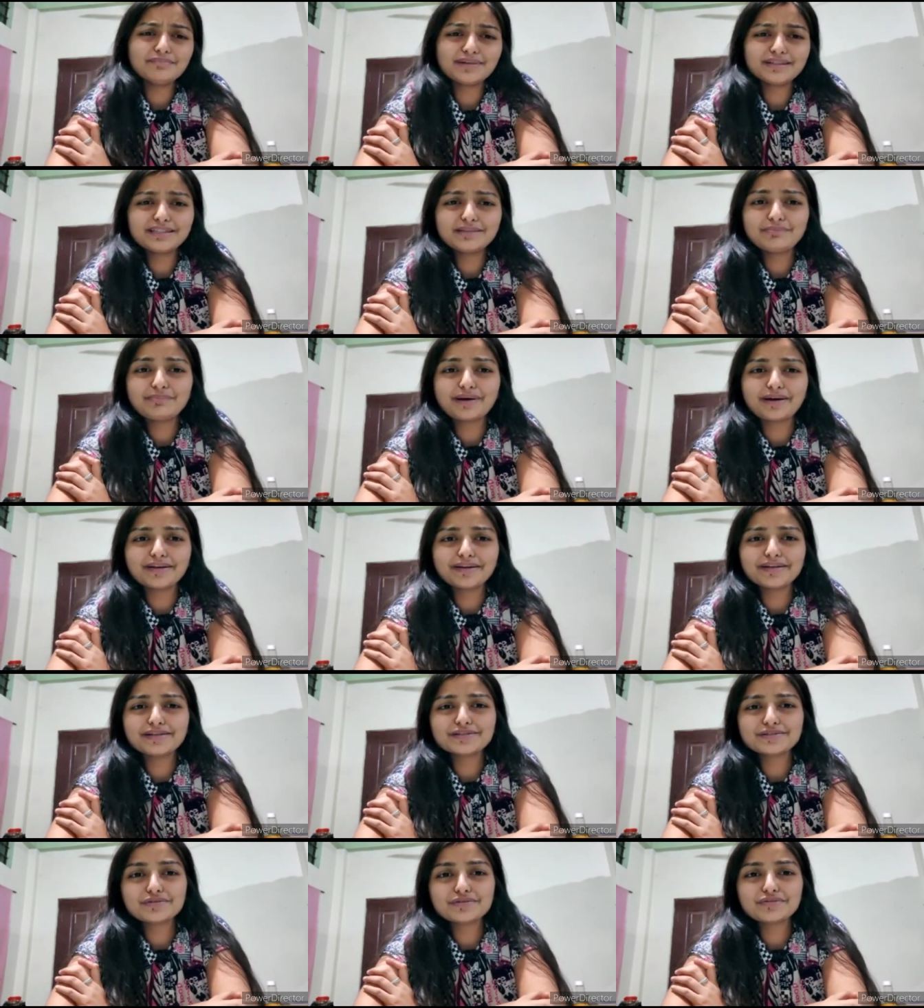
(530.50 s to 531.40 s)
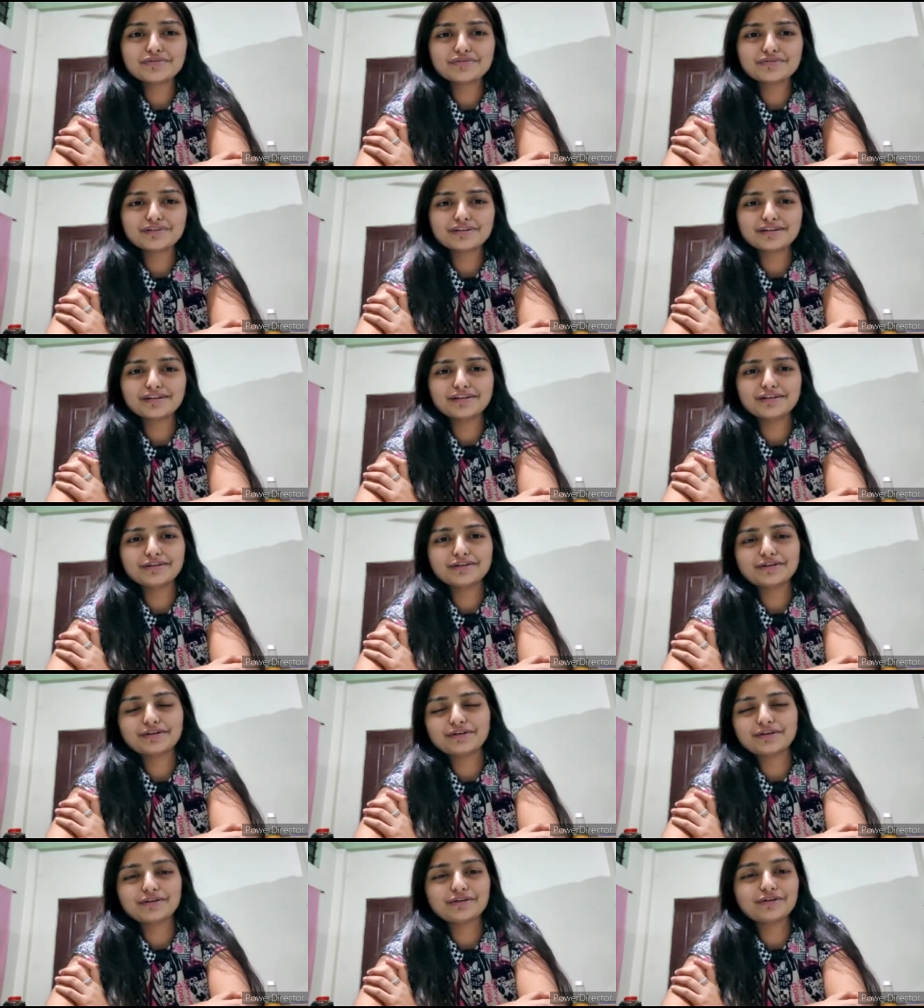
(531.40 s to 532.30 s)
But the party is over. You
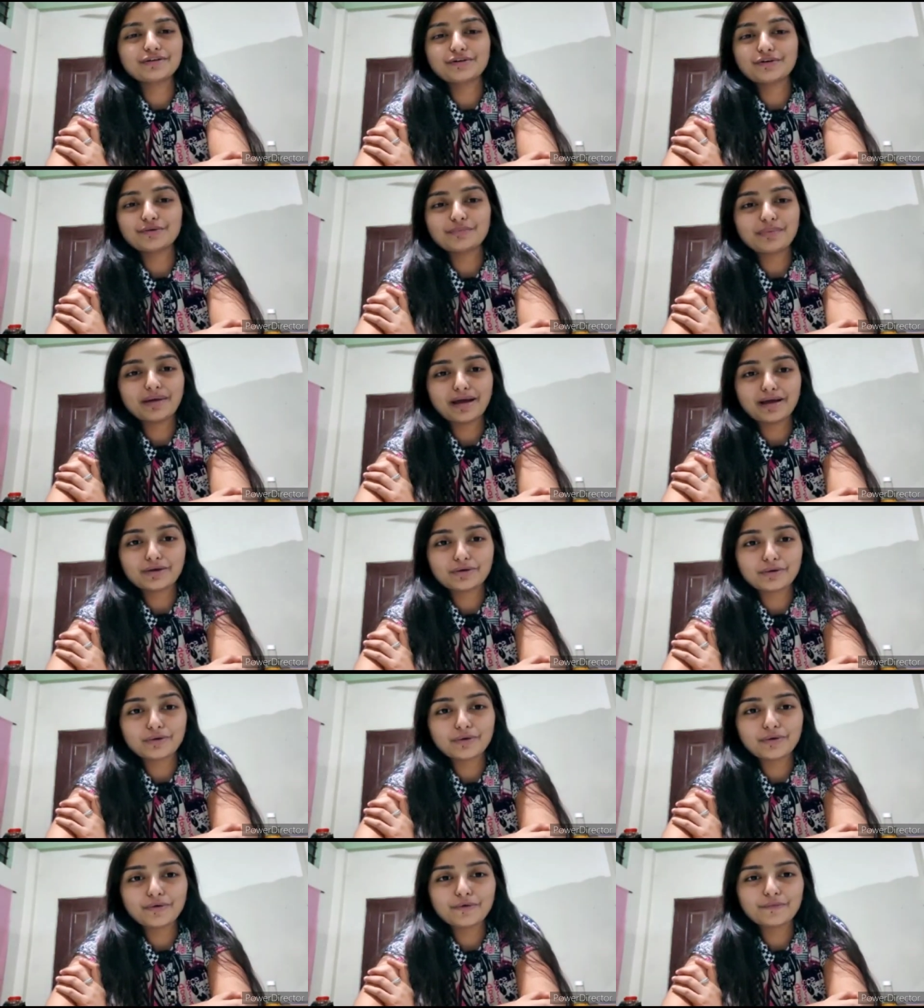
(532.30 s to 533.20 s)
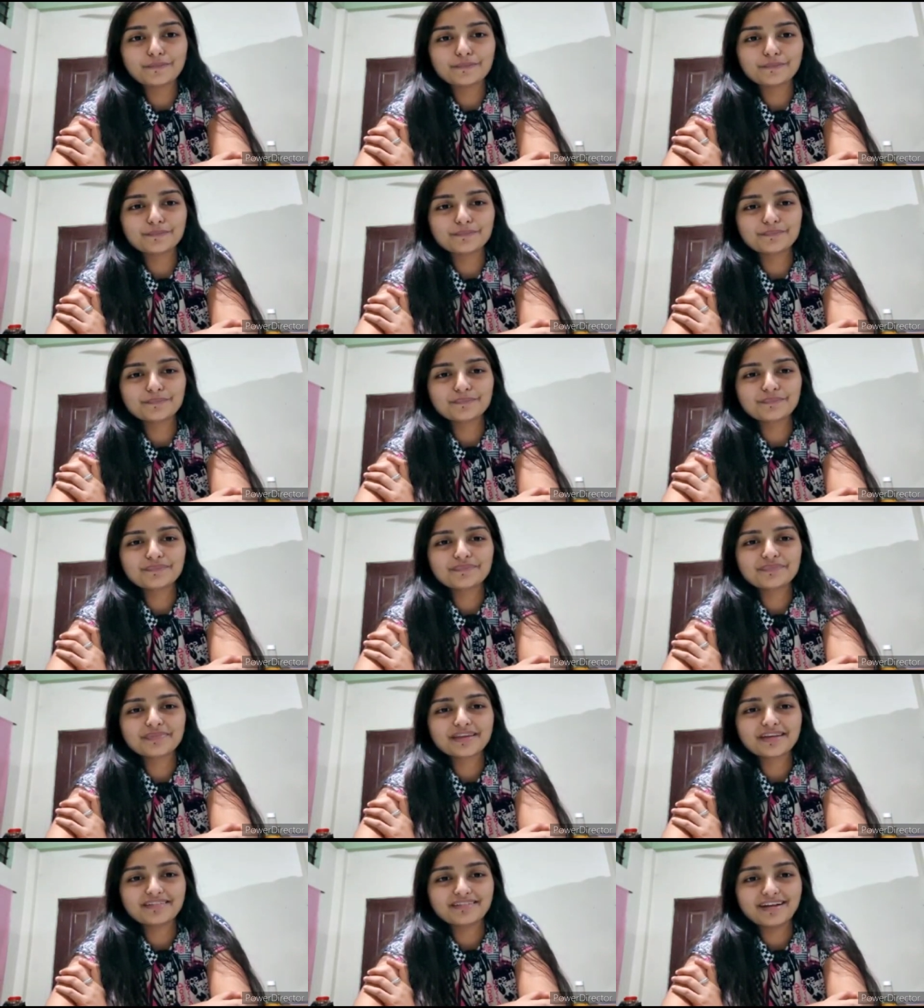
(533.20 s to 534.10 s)
go, you go back home,
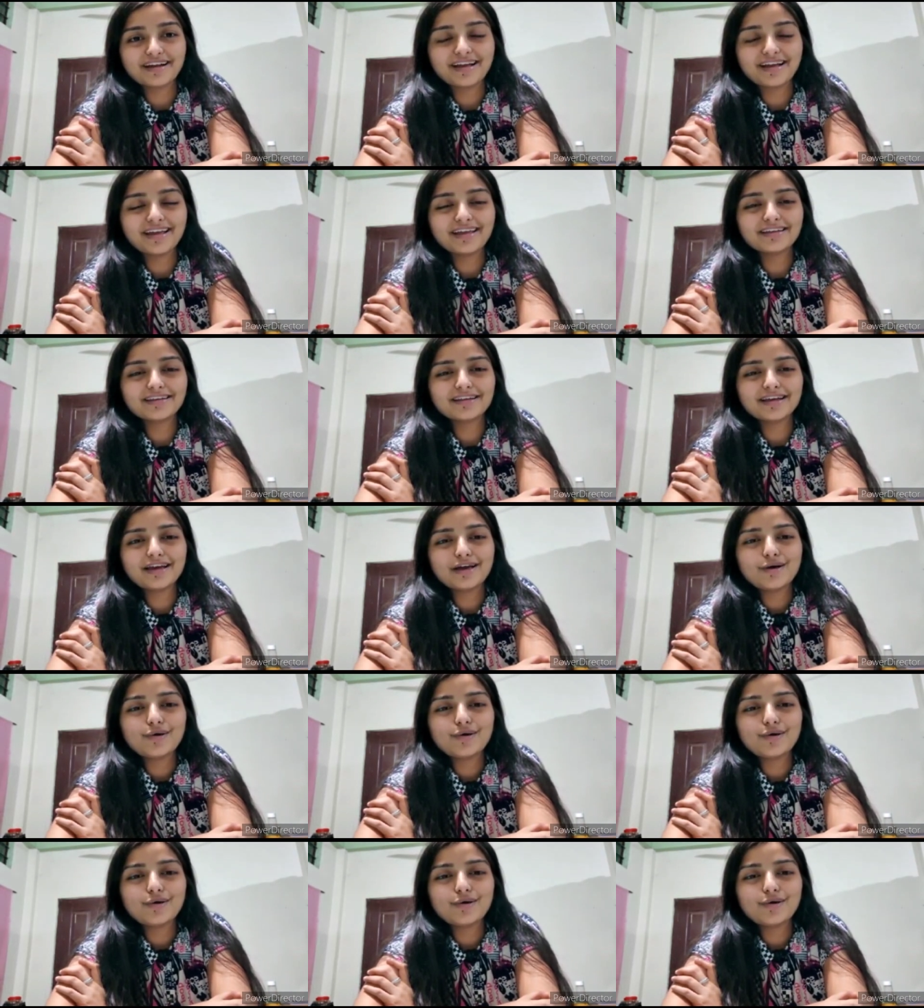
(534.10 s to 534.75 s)
right?